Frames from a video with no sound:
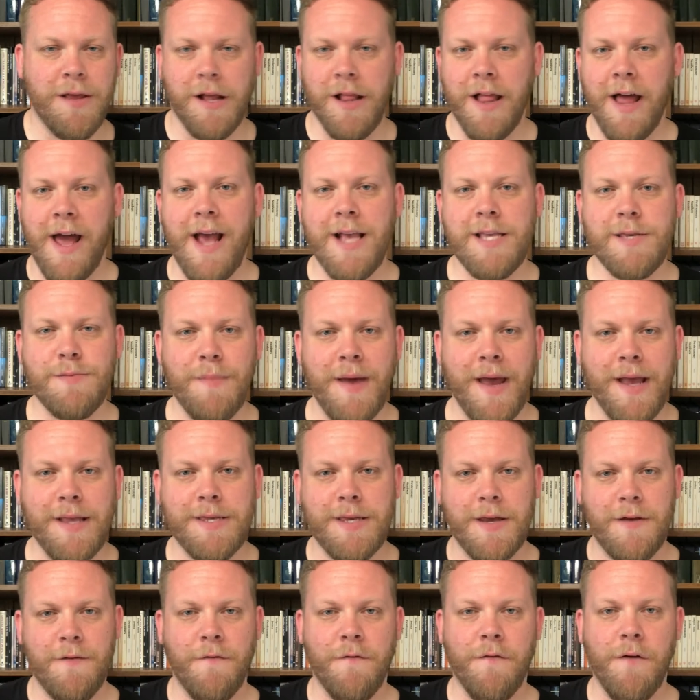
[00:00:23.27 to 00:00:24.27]

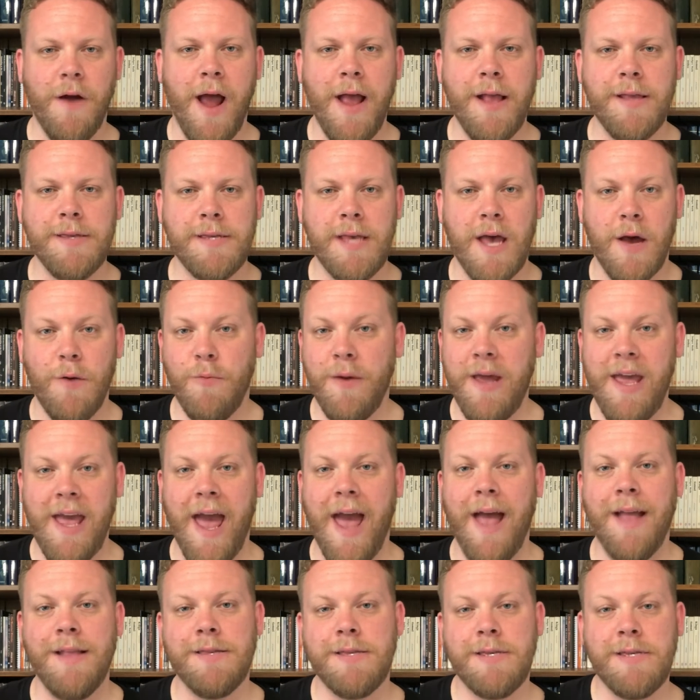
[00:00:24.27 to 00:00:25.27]
classmates and friends that we
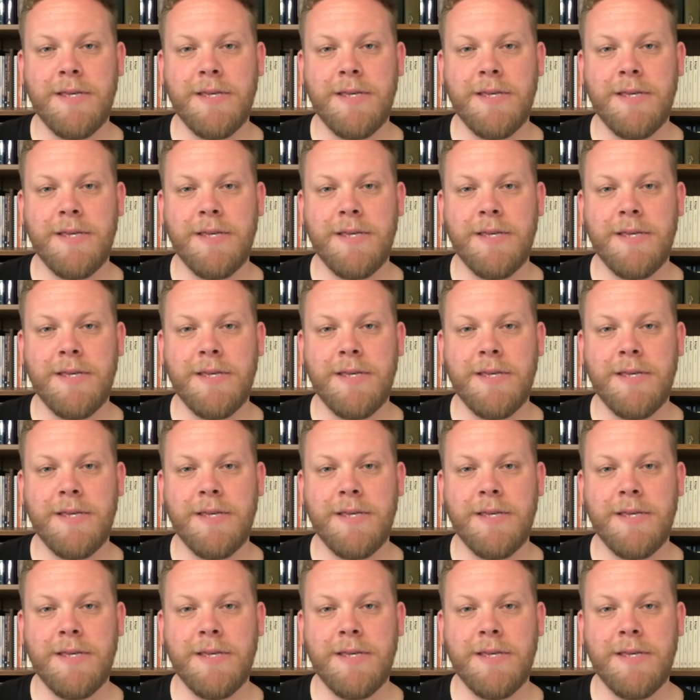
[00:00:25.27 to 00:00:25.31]
hadn't